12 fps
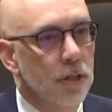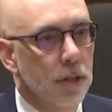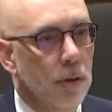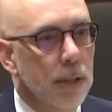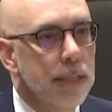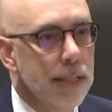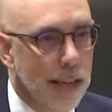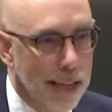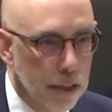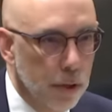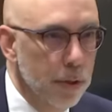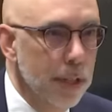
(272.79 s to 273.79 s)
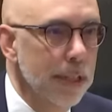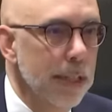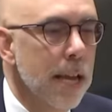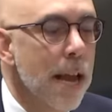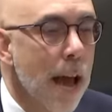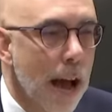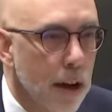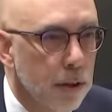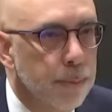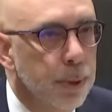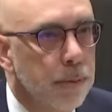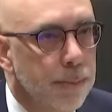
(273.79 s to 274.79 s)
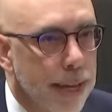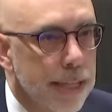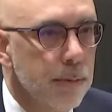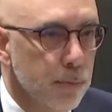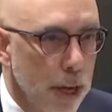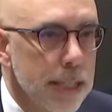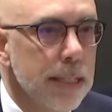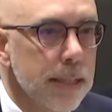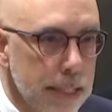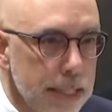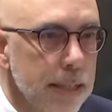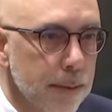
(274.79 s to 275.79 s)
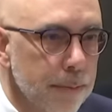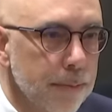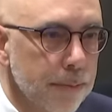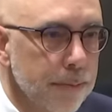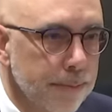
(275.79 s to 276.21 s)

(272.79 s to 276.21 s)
So it's including the output-based pricing system. Okay.